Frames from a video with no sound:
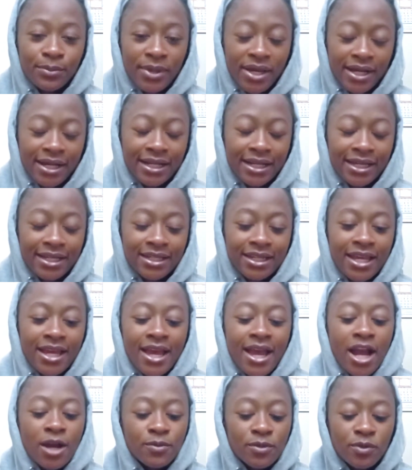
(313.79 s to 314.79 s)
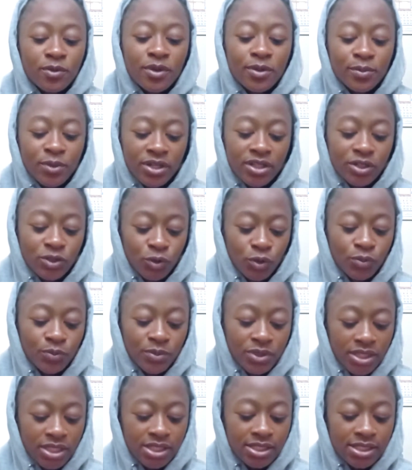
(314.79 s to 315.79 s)
back line. I remember my brother
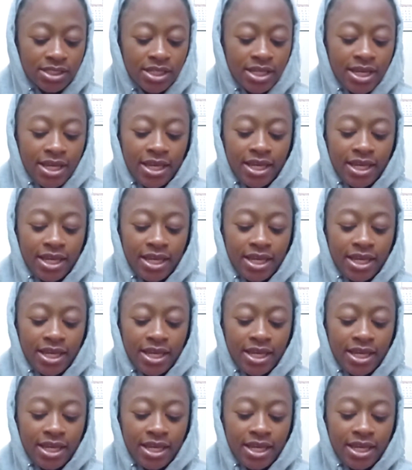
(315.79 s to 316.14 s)
told me this.